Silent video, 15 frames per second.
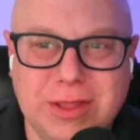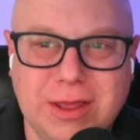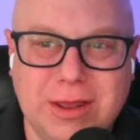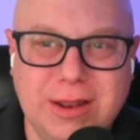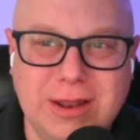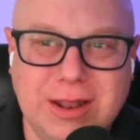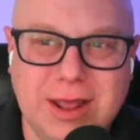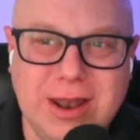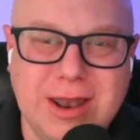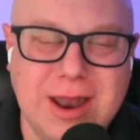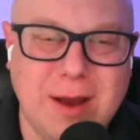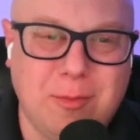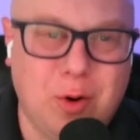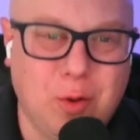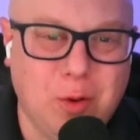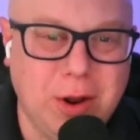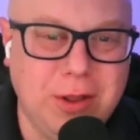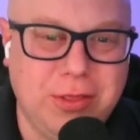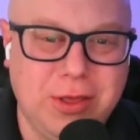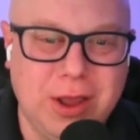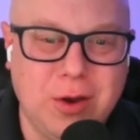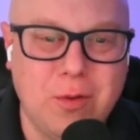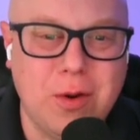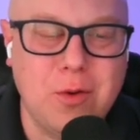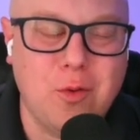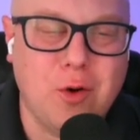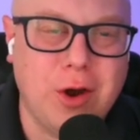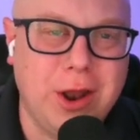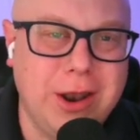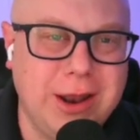the number one thing we
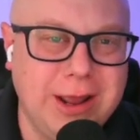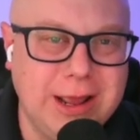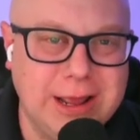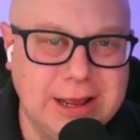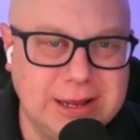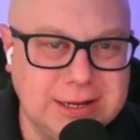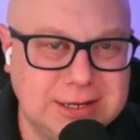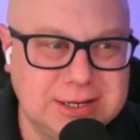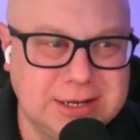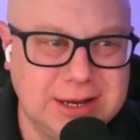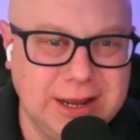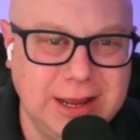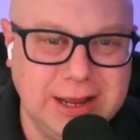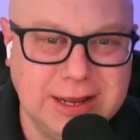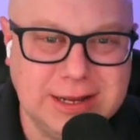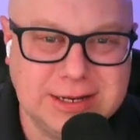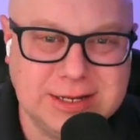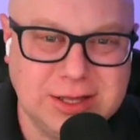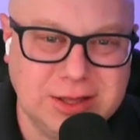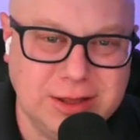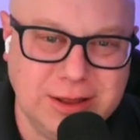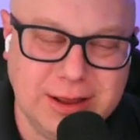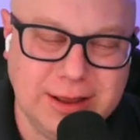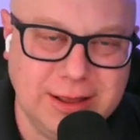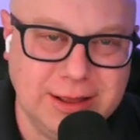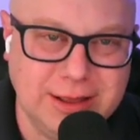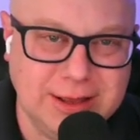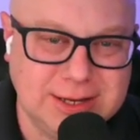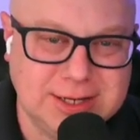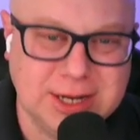want is
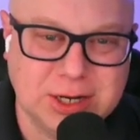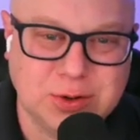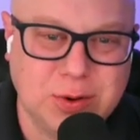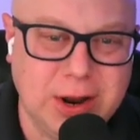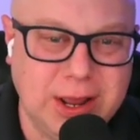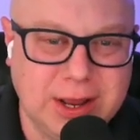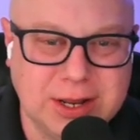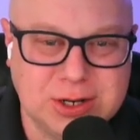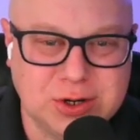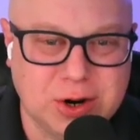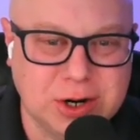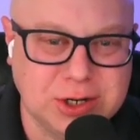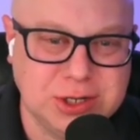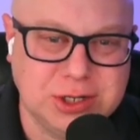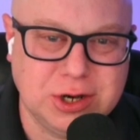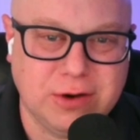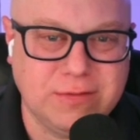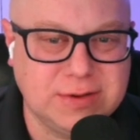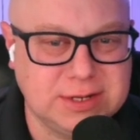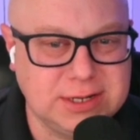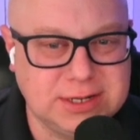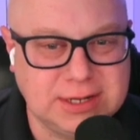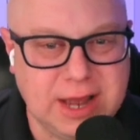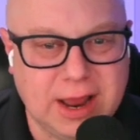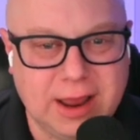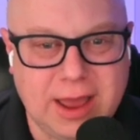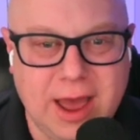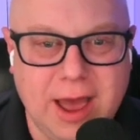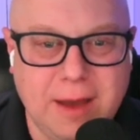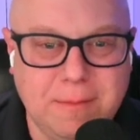
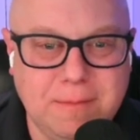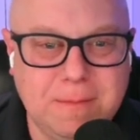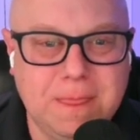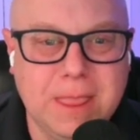618constructionservices.com.